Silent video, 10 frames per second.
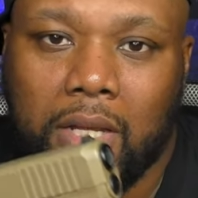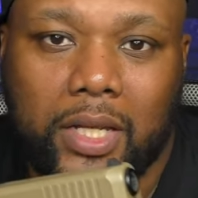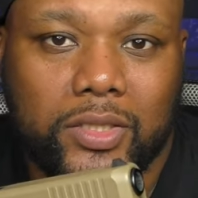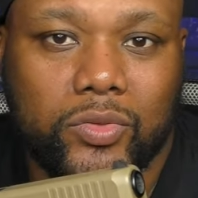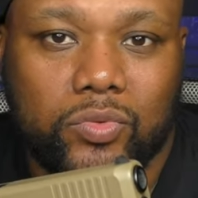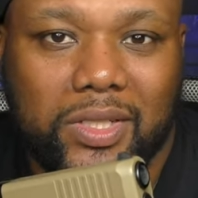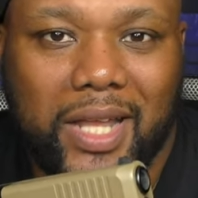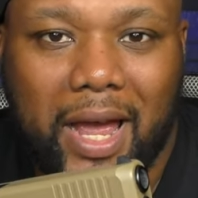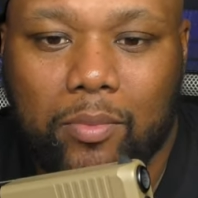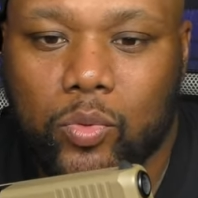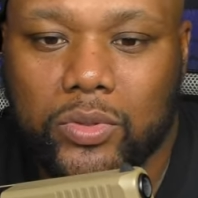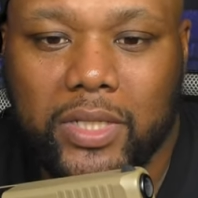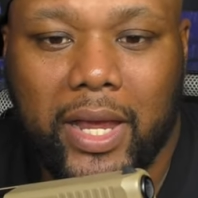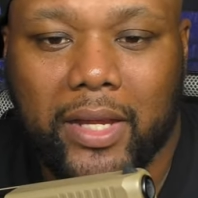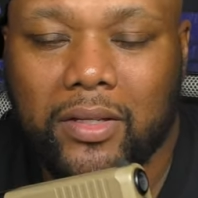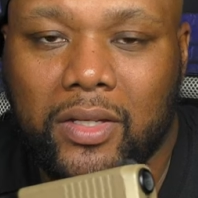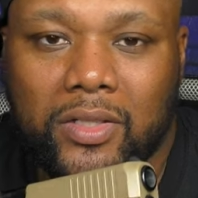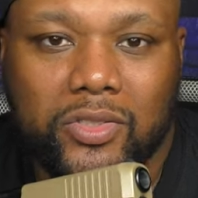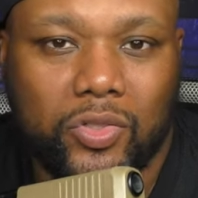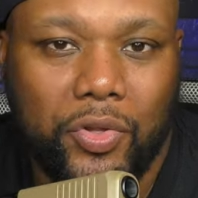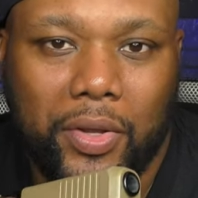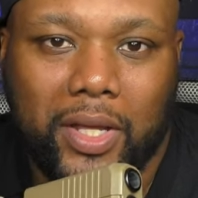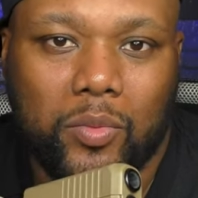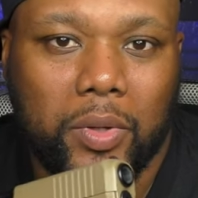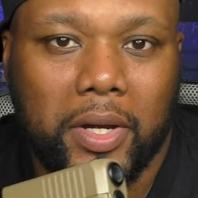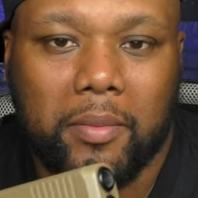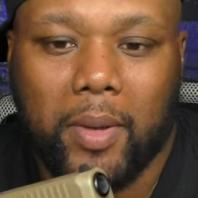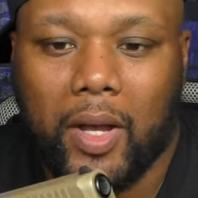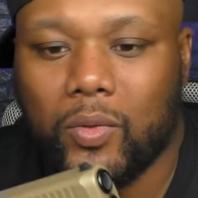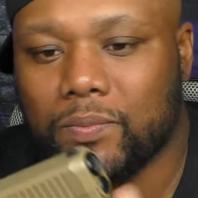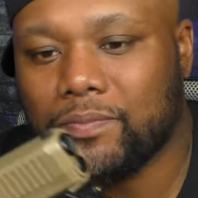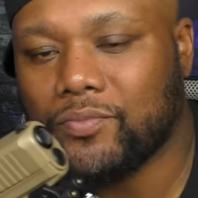It's reliable as heck, so you ain't got to worry about,